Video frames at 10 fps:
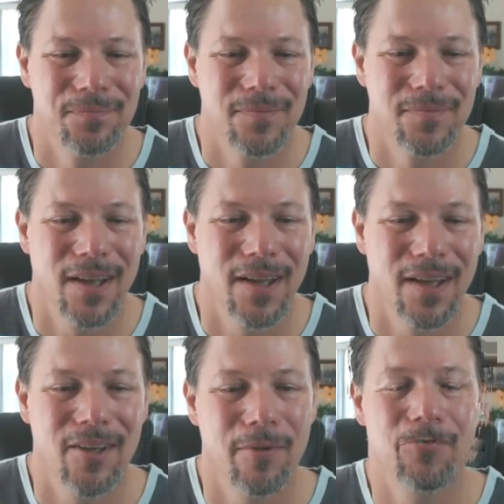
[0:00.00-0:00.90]
yeah,
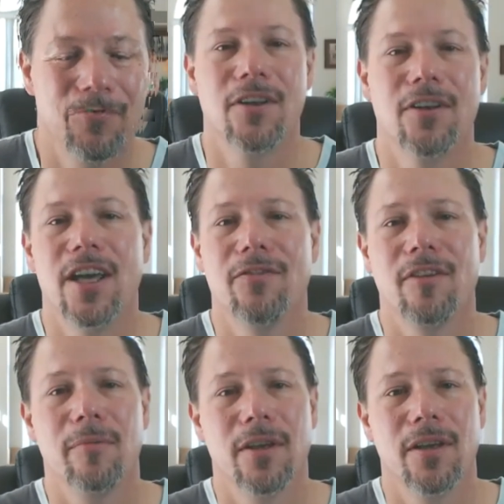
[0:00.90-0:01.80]
stimulation can
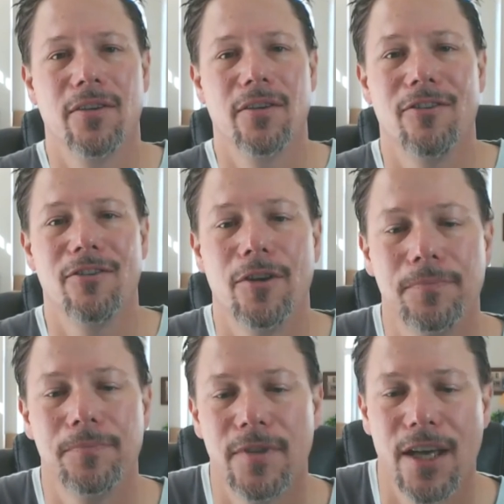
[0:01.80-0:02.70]
definitely be a tough one,
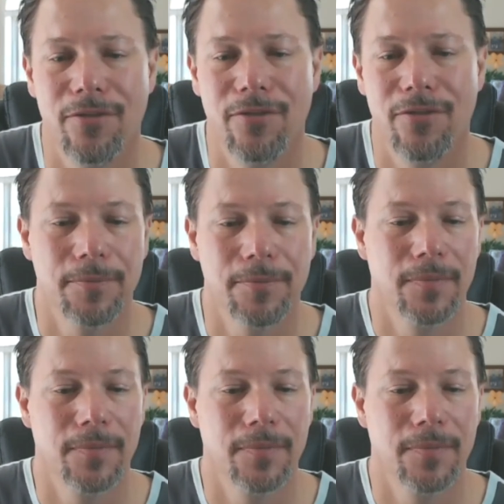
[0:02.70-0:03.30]
definitely.